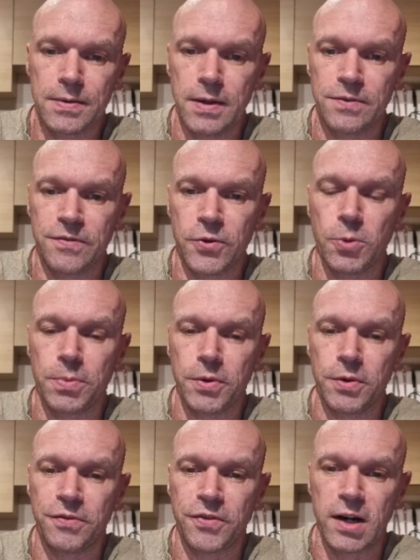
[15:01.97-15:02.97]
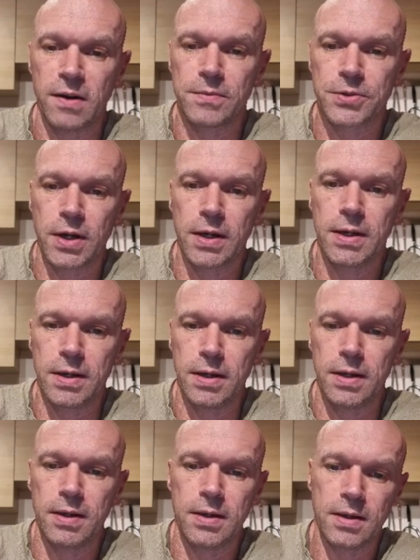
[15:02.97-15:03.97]
4.5
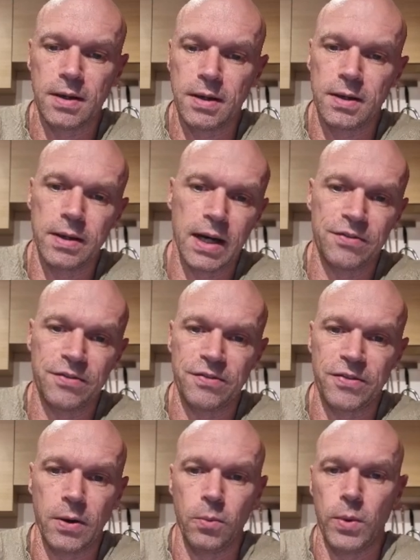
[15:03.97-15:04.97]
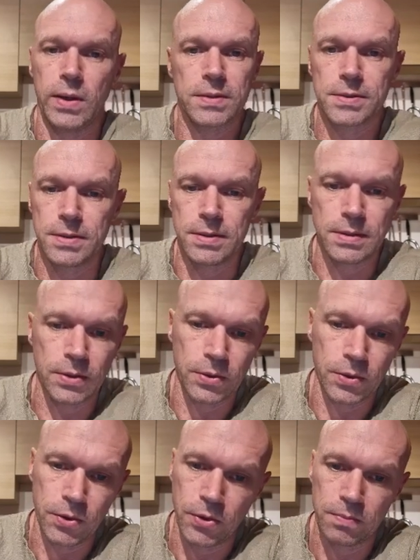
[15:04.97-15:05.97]
striker. I could have a Wilson
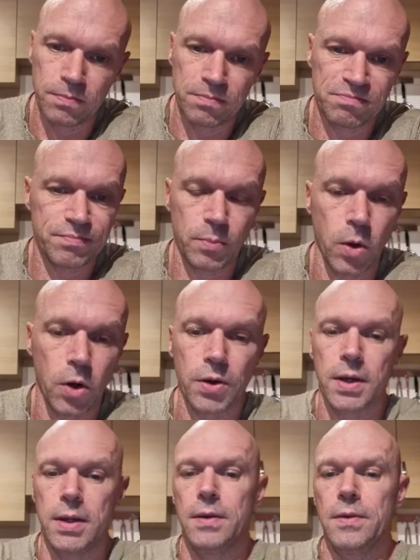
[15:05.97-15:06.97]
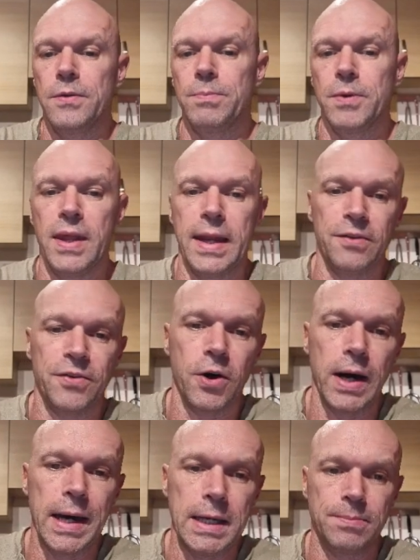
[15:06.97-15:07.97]
or Watkins, but then I've
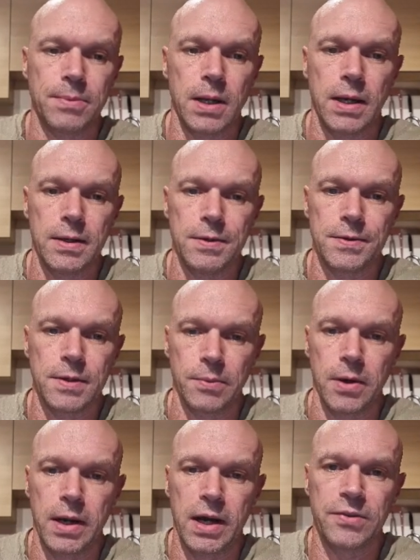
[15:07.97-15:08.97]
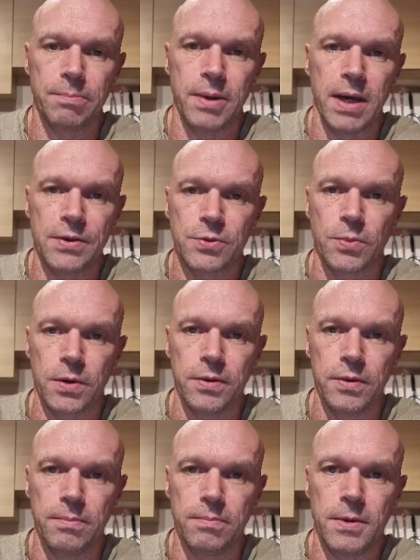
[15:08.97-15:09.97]
got 8 players and I'm going to have to bench one of
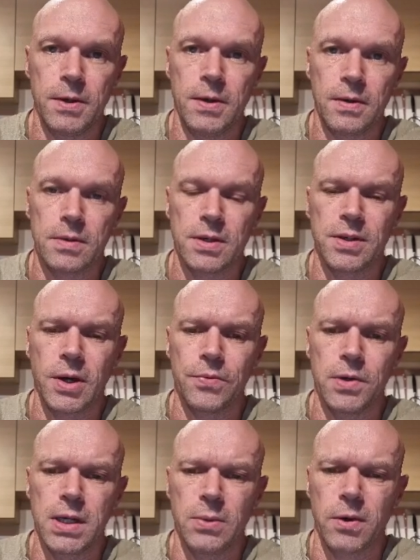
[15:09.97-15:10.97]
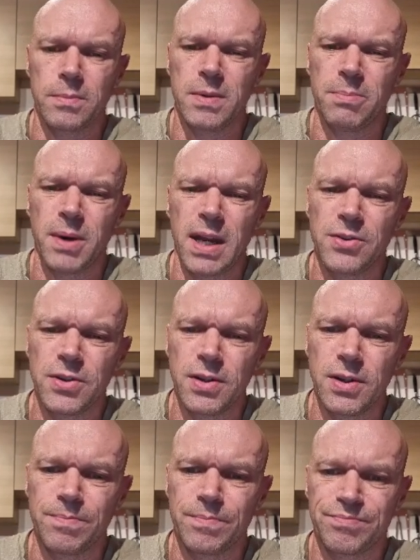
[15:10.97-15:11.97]
them, and I don't really want to be benching
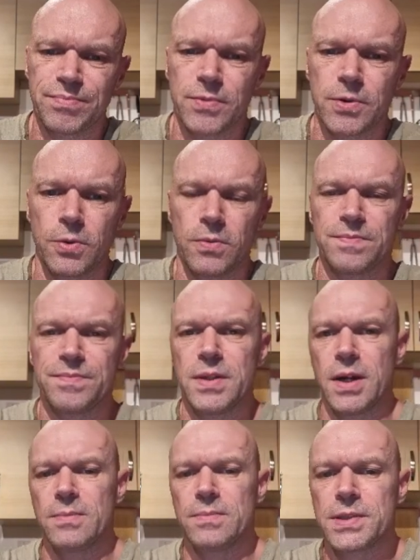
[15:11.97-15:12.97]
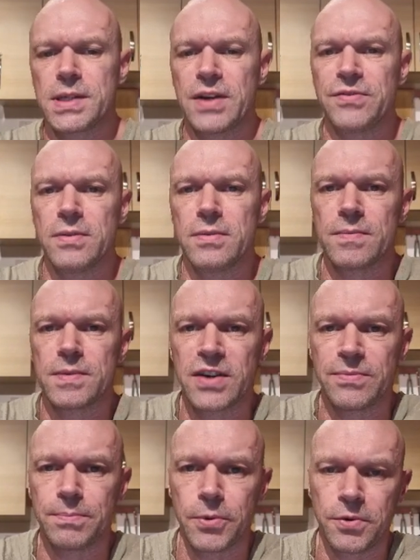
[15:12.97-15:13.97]
a sort of
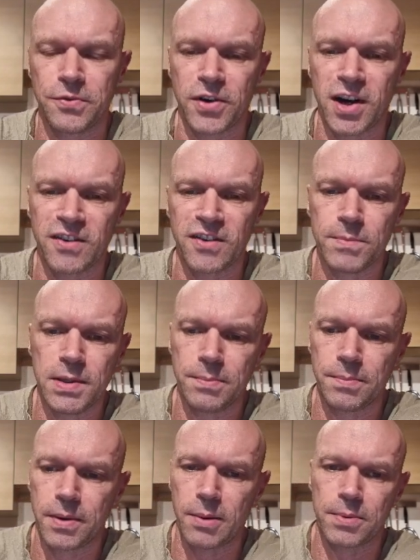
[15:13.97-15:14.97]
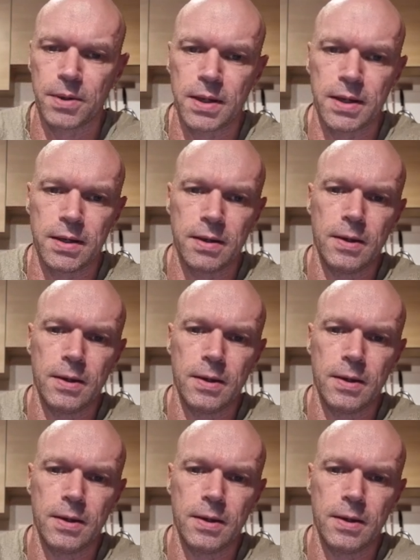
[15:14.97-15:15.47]
7.5 million pound player.